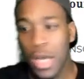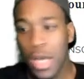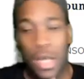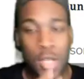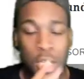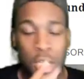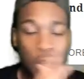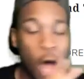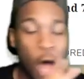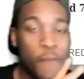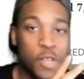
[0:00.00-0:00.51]

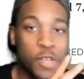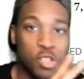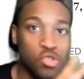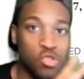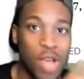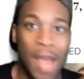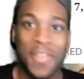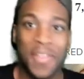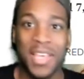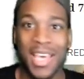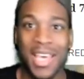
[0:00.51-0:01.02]
the Dolphins
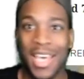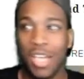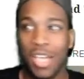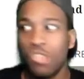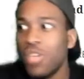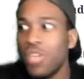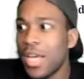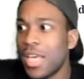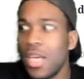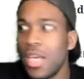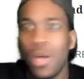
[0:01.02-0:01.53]
drafted Ken
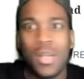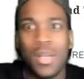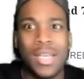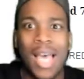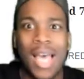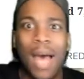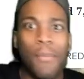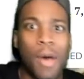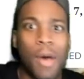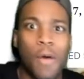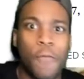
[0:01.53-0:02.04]
Drake, he only
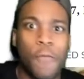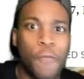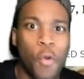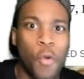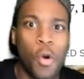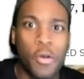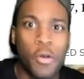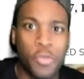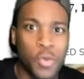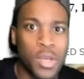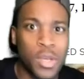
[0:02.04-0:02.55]
got about
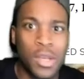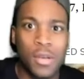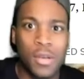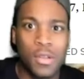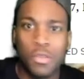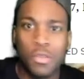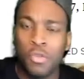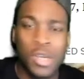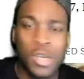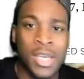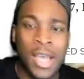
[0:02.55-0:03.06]
four, three,
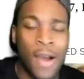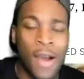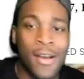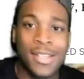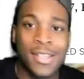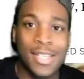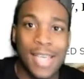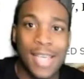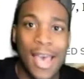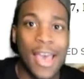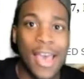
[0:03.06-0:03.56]
three
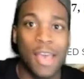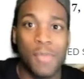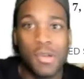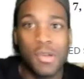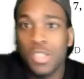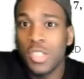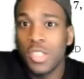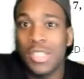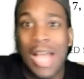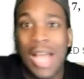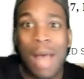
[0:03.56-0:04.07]
carries a game. It was
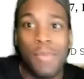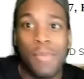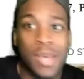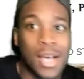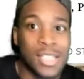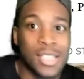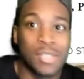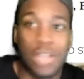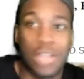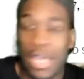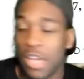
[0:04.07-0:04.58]
just not
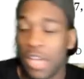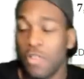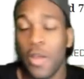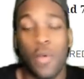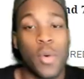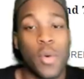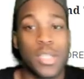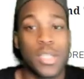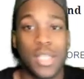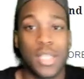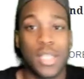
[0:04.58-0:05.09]
because Ken Drake
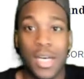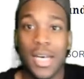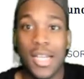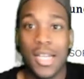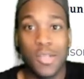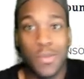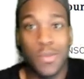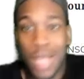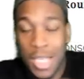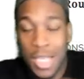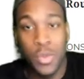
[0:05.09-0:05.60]
wasn't good, it's
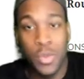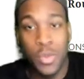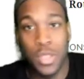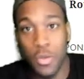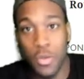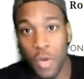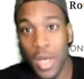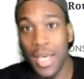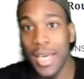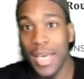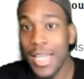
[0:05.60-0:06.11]
because he was a
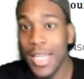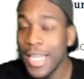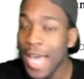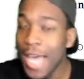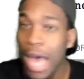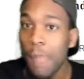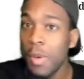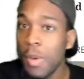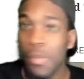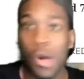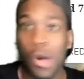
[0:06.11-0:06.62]
rookie and he
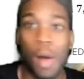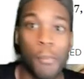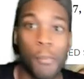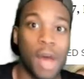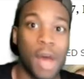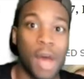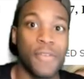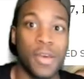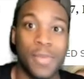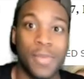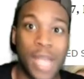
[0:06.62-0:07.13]
had people
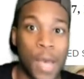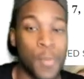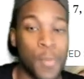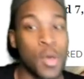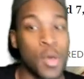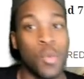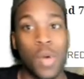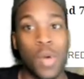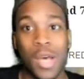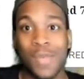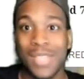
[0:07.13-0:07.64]
above him,
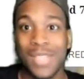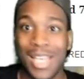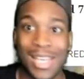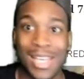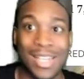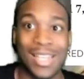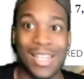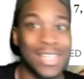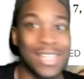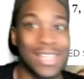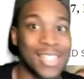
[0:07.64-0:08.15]
Damian Williams
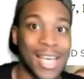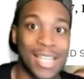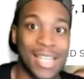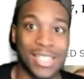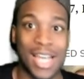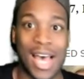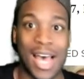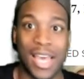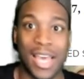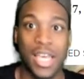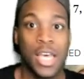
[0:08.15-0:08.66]
and, and Jay
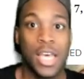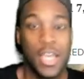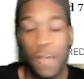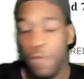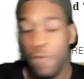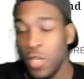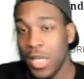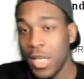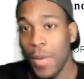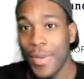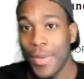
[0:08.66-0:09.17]
Ajayi. If
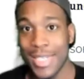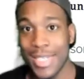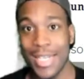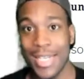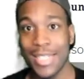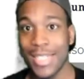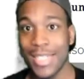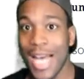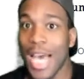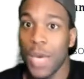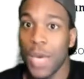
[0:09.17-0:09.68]
you look at when Jay
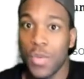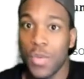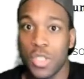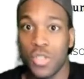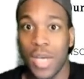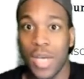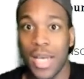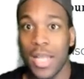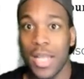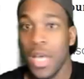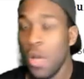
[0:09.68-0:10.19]
Ajayi was
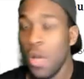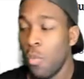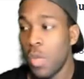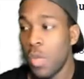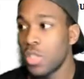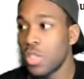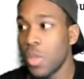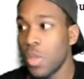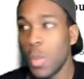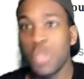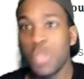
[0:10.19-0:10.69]
traded,
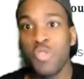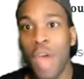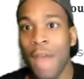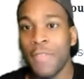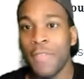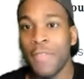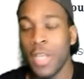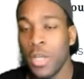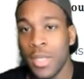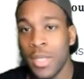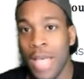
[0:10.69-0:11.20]
Was, was
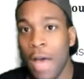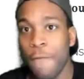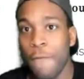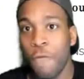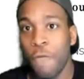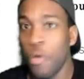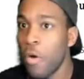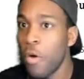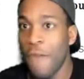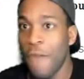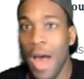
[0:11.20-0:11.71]
drafted, he only got
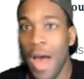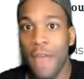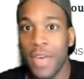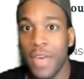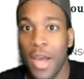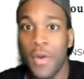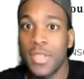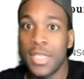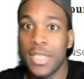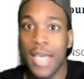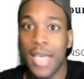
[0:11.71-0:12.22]
four or five
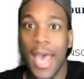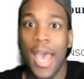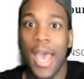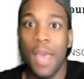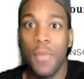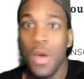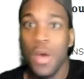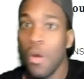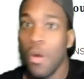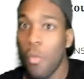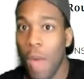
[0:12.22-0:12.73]
carries a
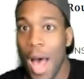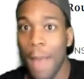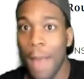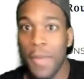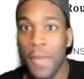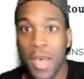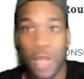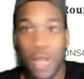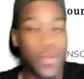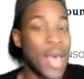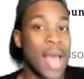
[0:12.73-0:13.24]
game. Why?
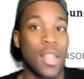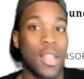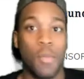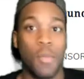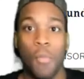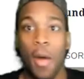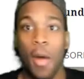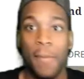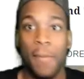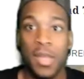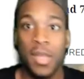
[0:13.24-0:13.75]
Because we had
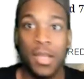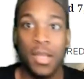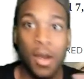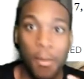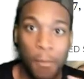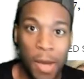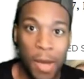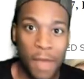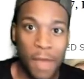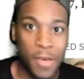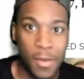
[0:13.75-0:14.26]
Lamar Miller
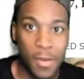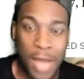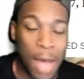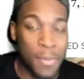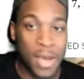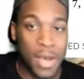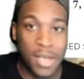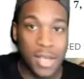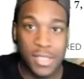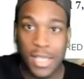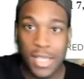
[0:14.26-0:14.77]
above him, not
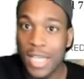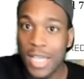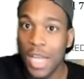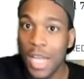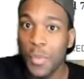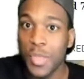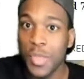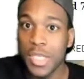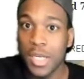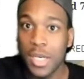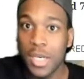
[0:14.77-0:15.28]
because Jay Ajayi
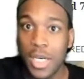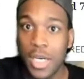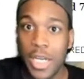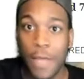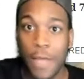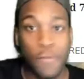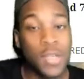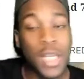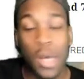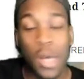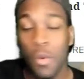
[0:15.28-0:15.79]
wasn't good.
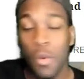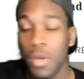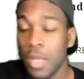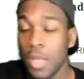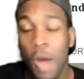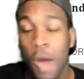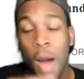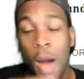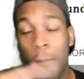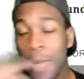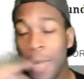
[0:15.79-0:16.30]
If you look at when
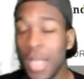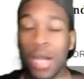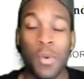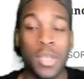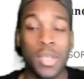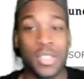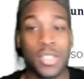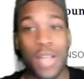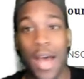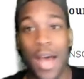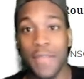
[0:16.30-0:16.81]
Lamar Miller
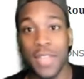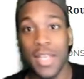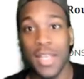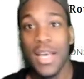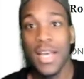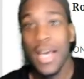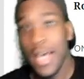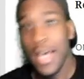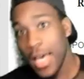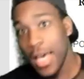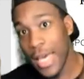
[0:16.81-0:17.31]
was drafted,
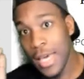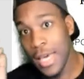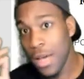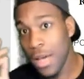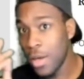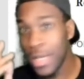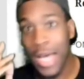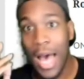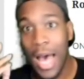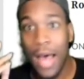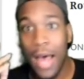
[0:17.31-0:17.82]
he
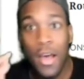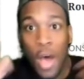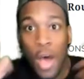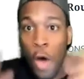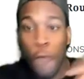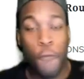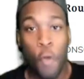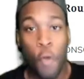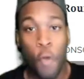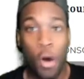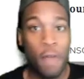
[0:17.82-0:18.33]
only
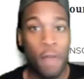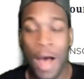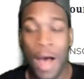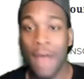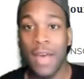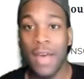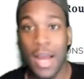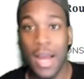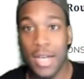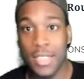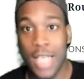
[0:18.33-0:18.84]
got four or
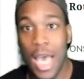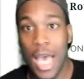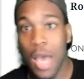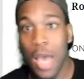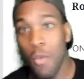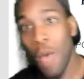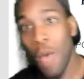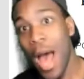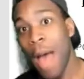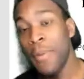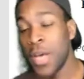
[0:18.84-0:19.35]
five carries a game.
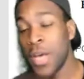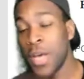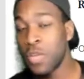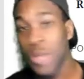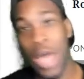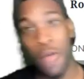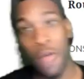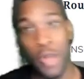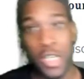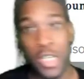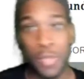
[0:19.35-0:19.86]
Because we
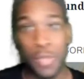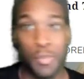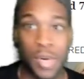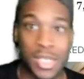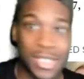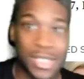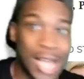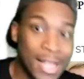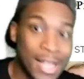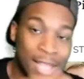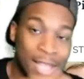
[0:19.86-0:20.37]
had Reggie
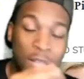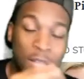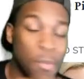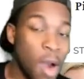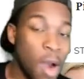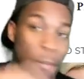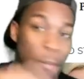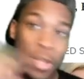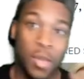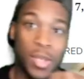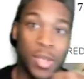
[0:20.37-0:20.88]
Bush. Not that
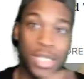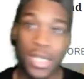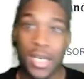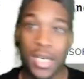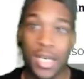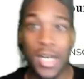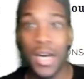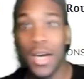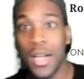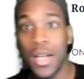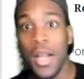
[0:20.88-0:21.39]
Lamar Miller wasn't
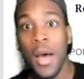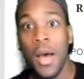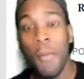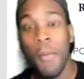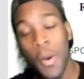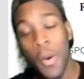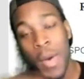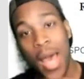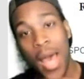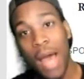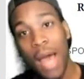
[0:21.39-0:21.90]
good,
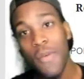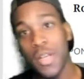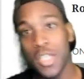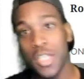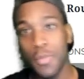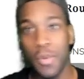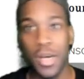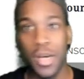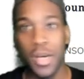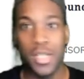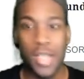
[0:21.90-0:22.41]
but we had Reggie
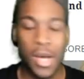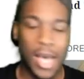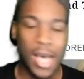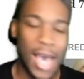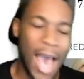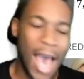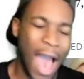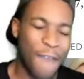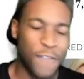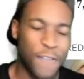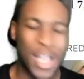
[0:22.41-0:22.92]
Bush. Okay,
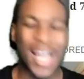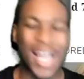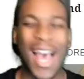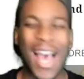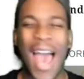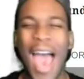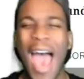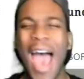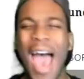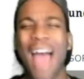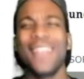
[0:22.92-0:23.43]
I feel like I
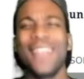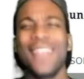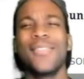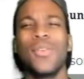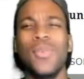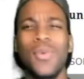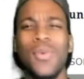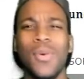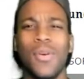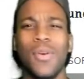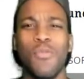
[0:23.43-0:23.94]
had
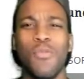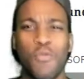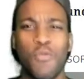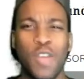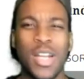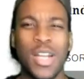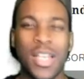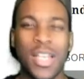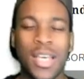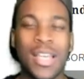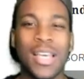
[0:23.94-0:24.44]
to
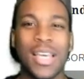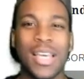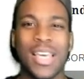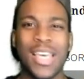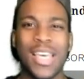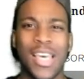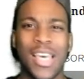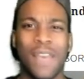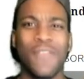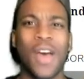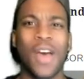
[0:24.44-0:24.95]
really
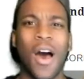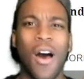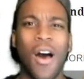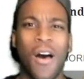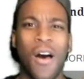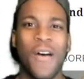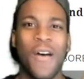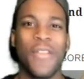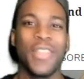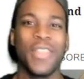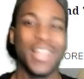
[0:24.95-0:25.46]
give
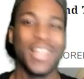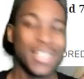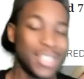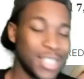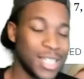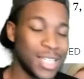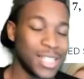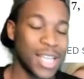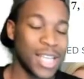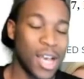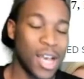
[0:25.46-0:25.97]
y'all the
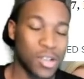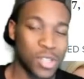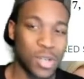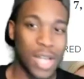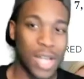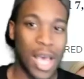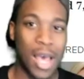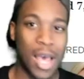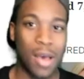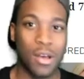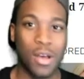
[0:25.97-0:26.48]
details on
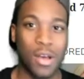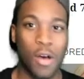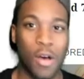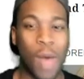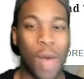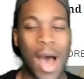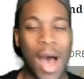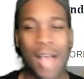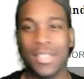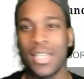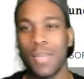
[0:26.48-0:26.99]
that, or
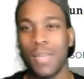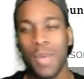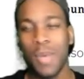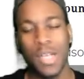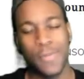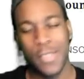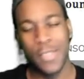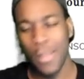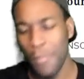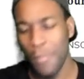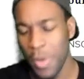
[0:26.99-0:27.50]
why I said it,
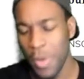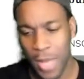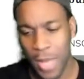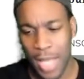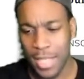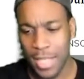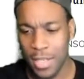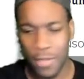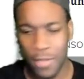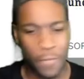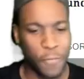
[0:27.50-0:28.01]
because some people
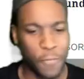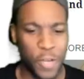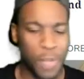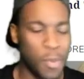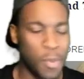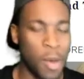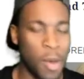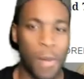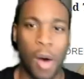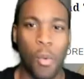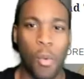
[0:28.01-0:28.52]
like to flip
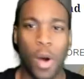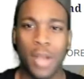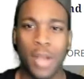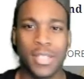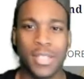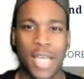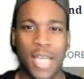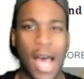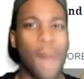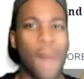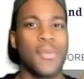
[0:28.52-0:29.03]
up my words in
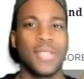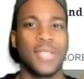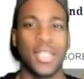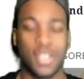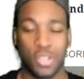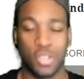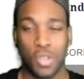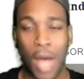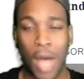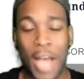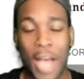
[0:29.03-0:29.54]
the comment
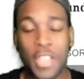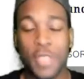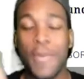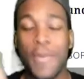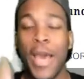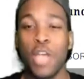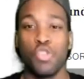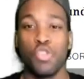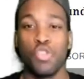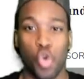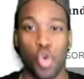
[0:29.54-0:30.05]
section, so I just
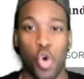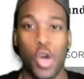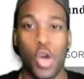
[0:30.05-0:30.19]
made sure